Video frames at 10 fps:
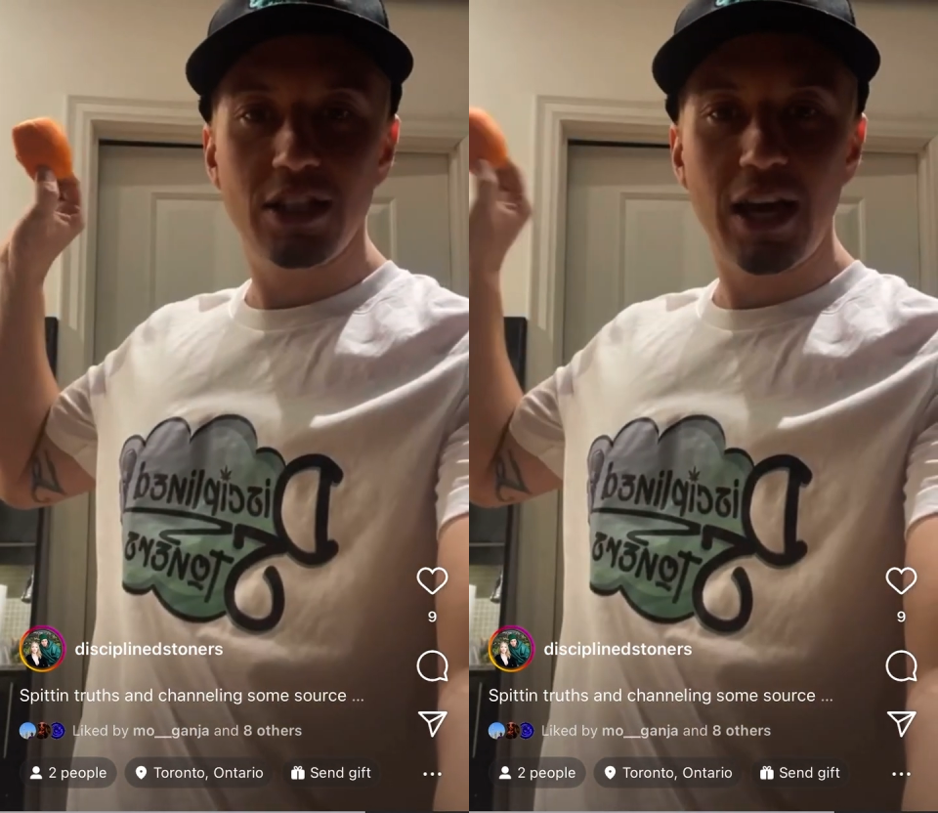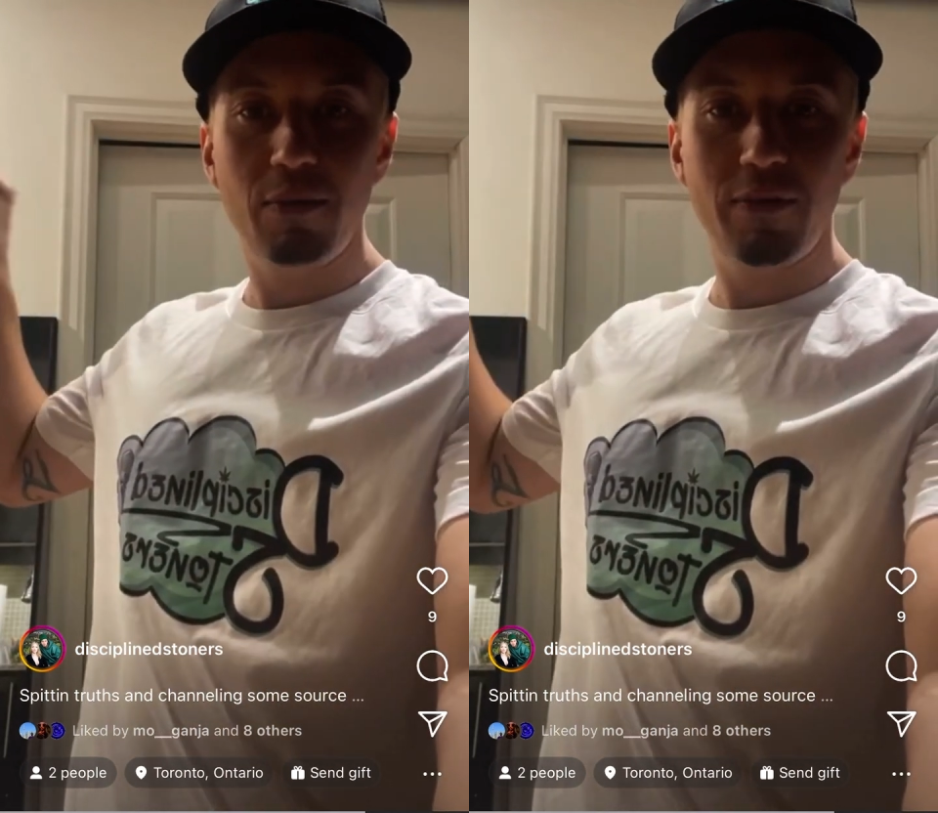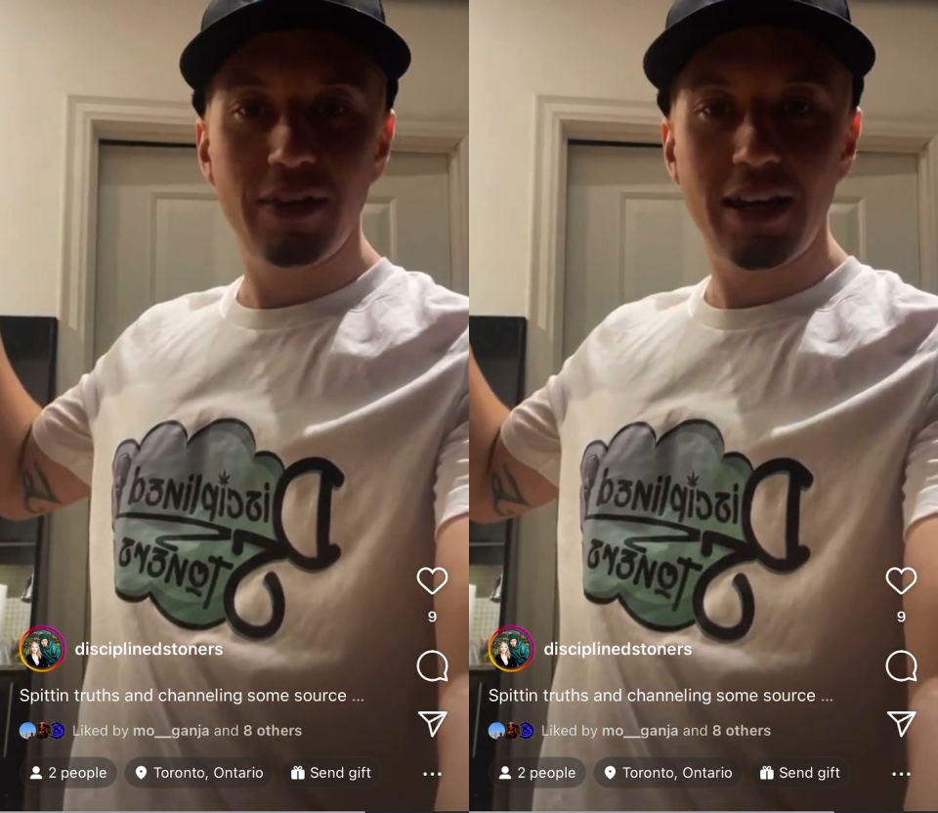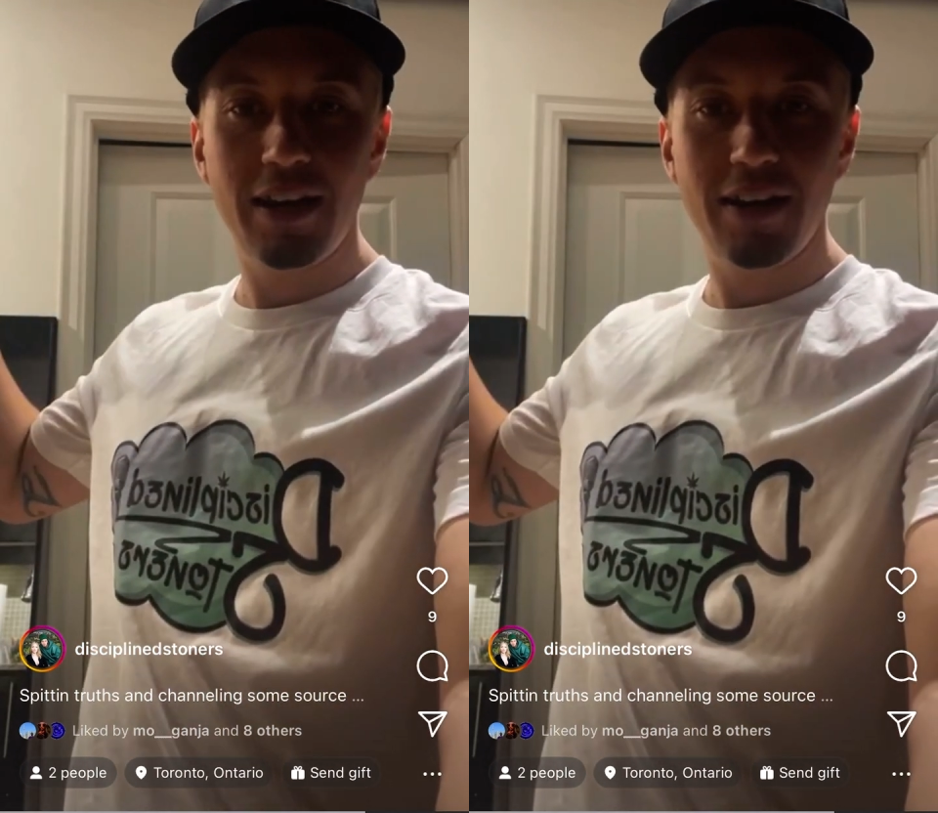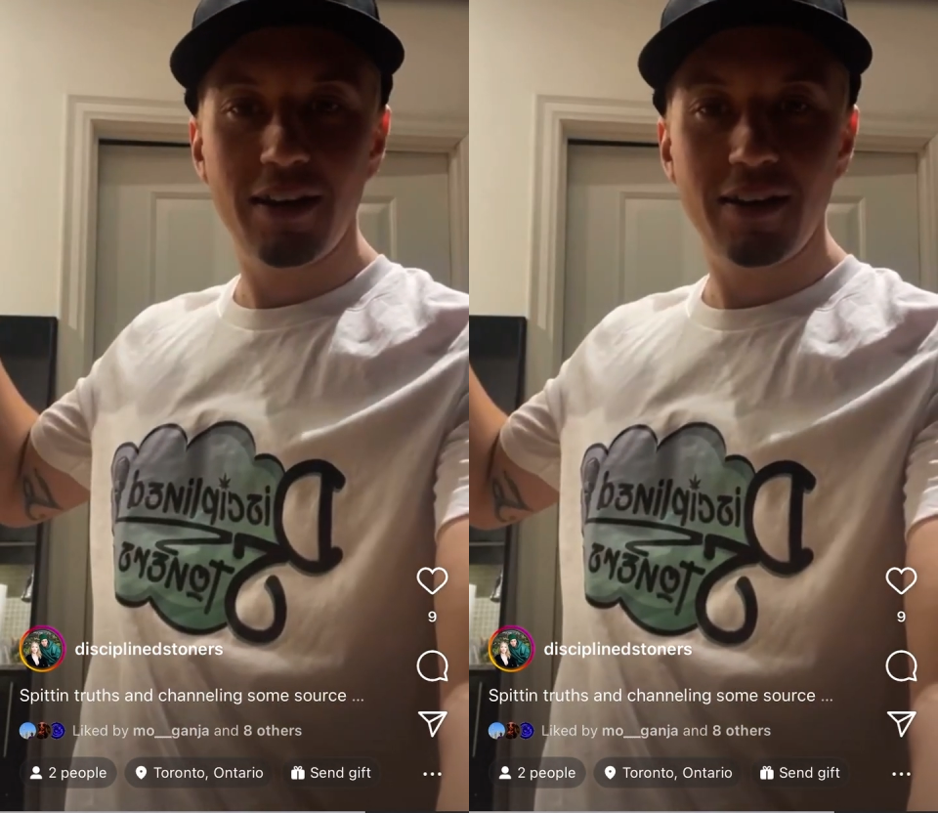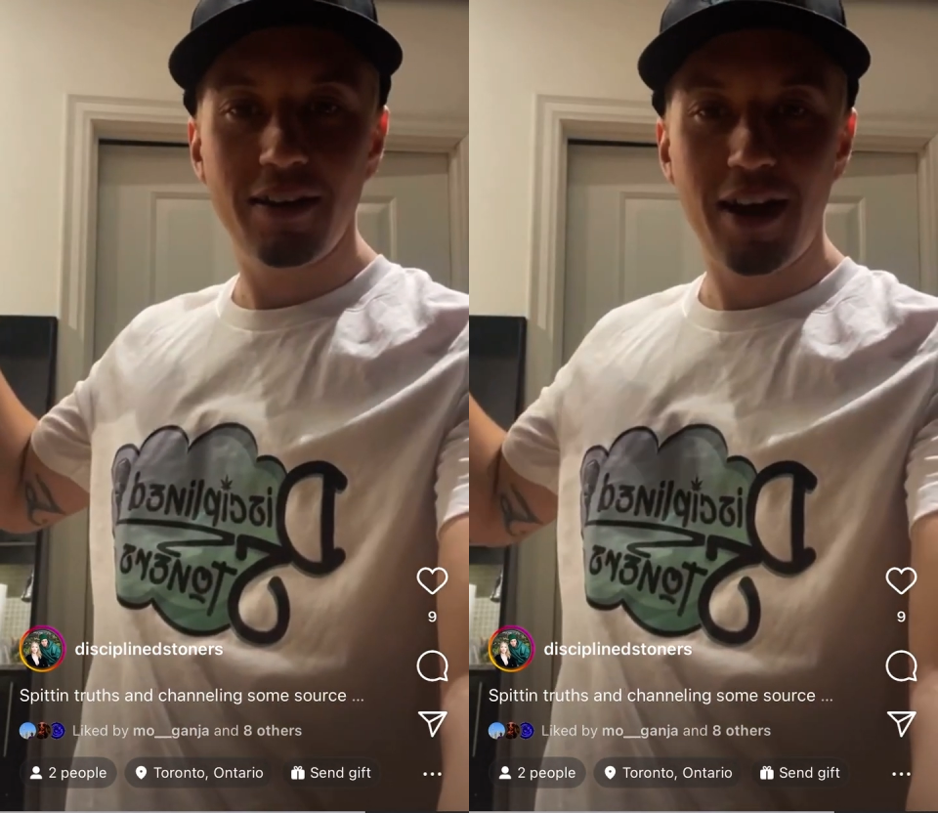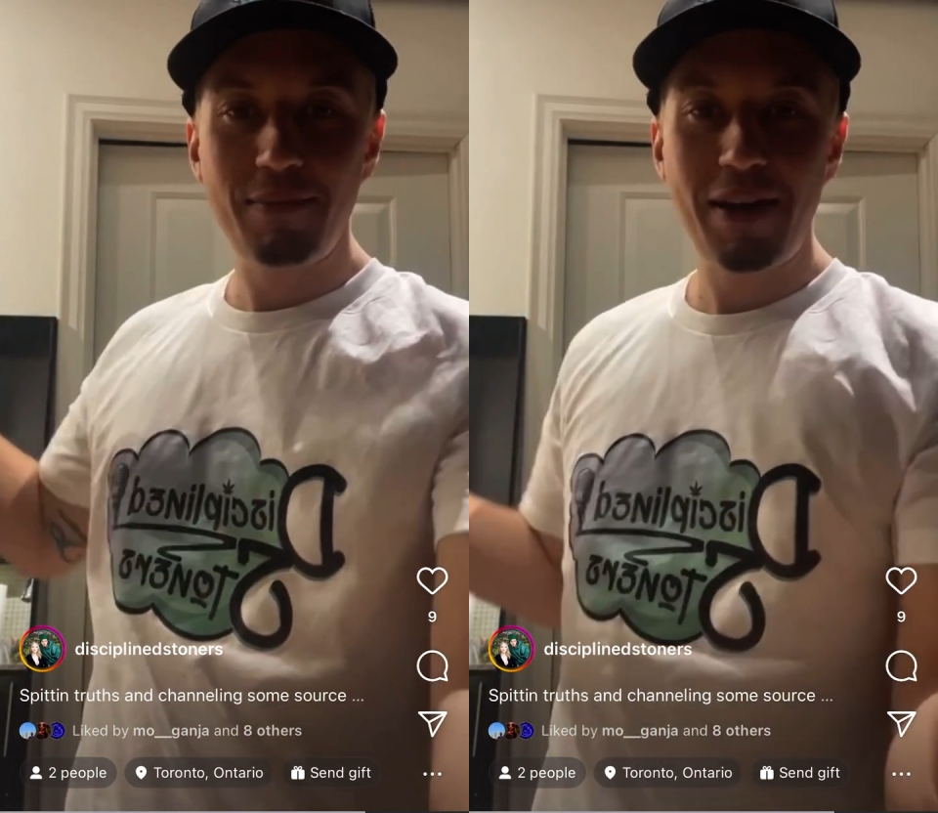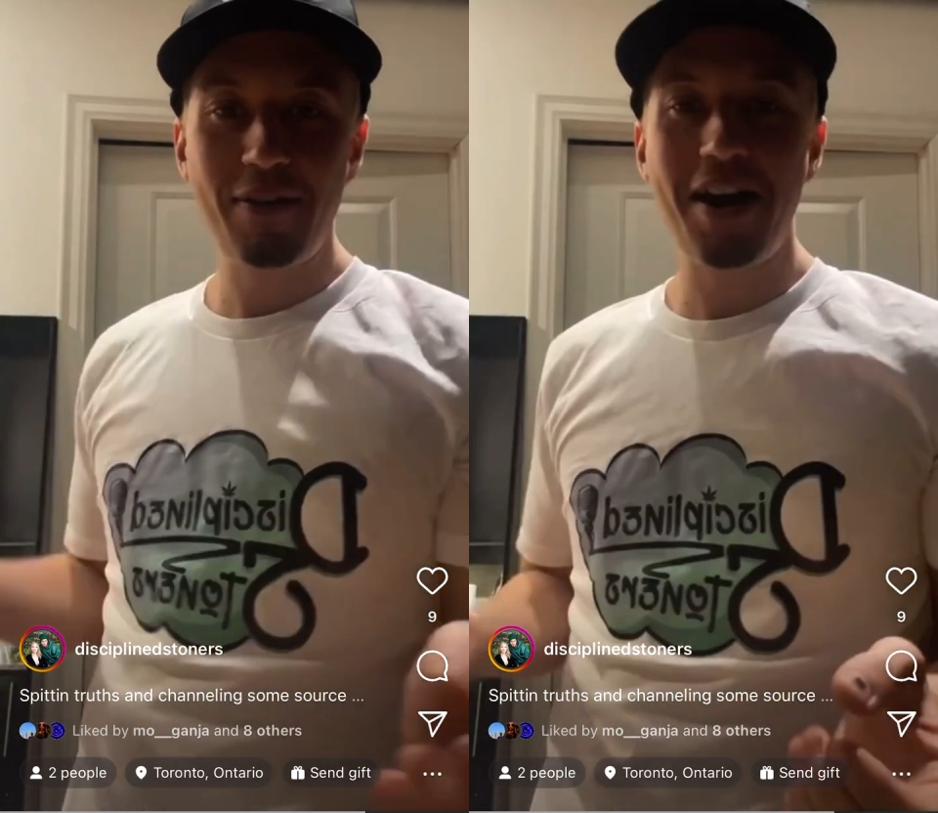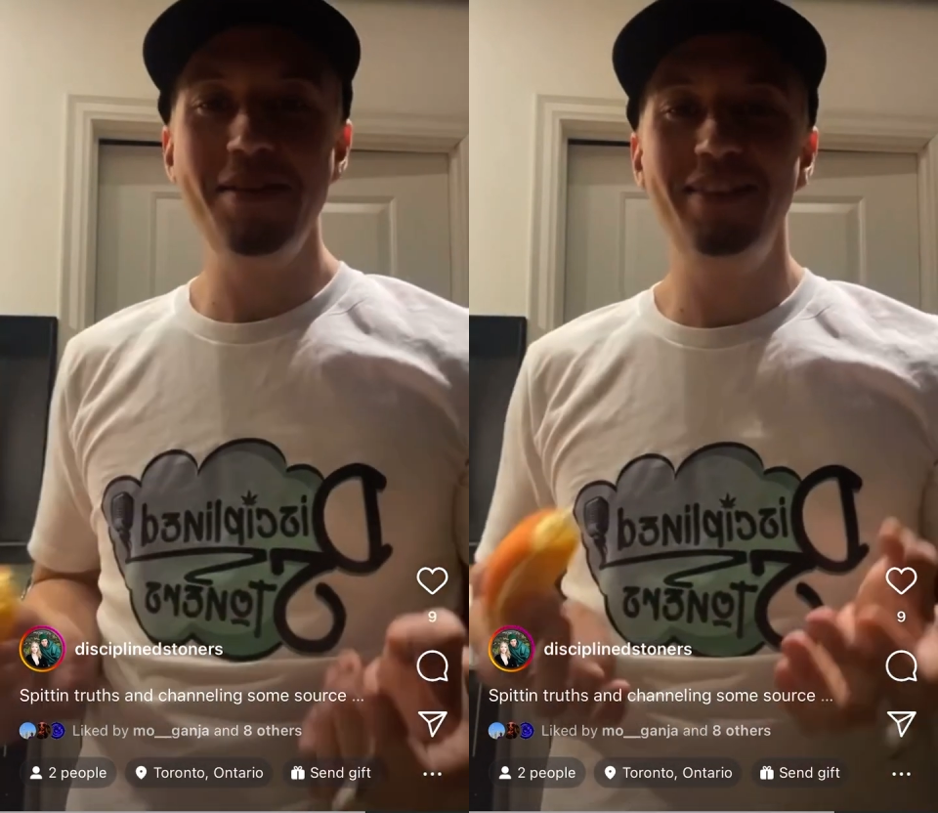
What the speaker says: time over there. Caught